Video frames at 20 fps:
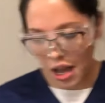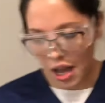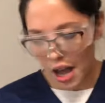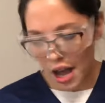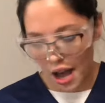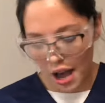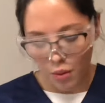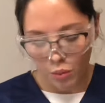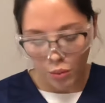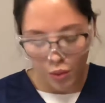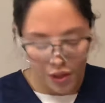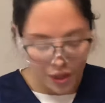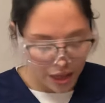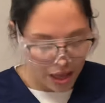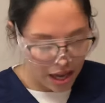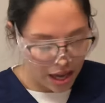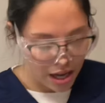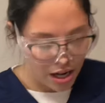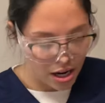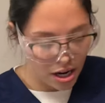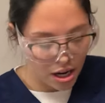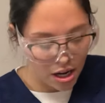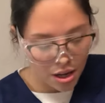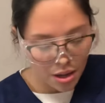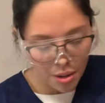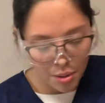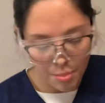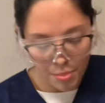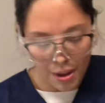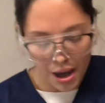I will then
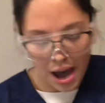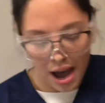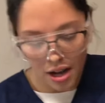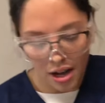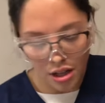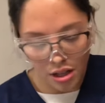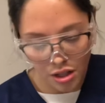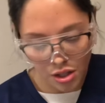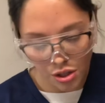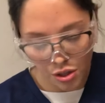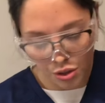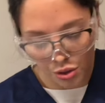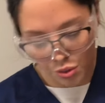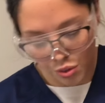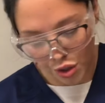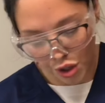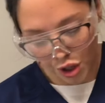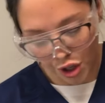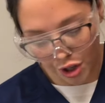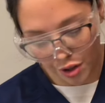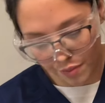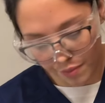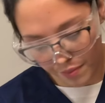pack the suture.